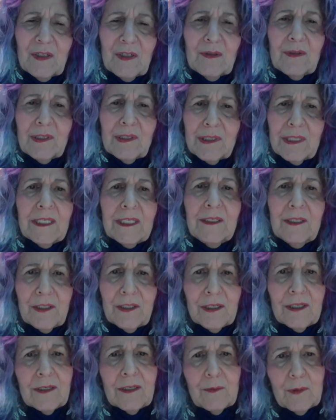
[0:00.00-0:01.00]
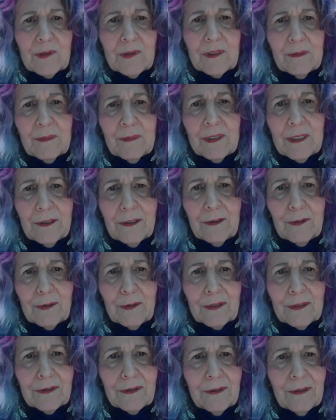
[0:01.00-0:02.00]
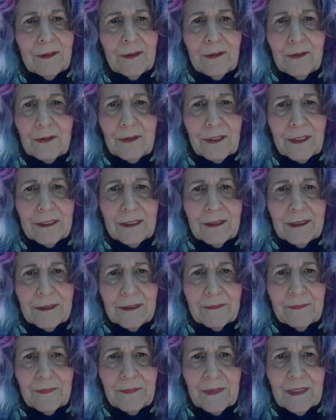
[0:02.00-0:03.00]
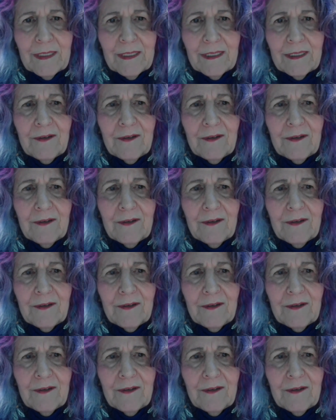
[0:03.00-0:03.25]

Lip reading: to do is need to talk with somebody who's understanding.